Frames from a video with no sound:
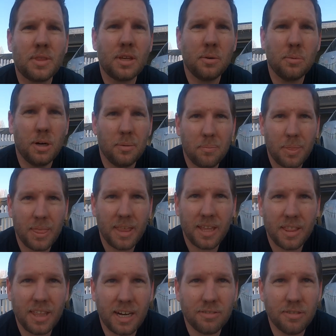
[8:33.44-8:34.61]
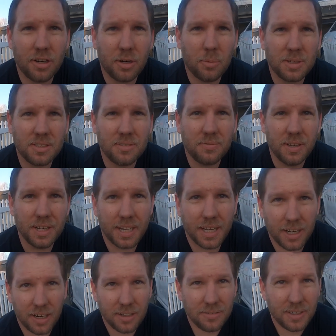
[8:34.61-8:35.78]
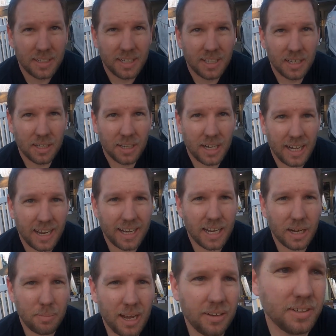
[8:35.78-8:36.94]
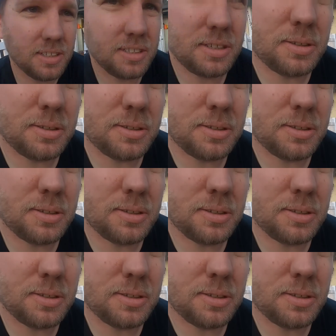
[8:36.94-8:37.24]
Well, that rotor wasn't fun to get off. I ended up having to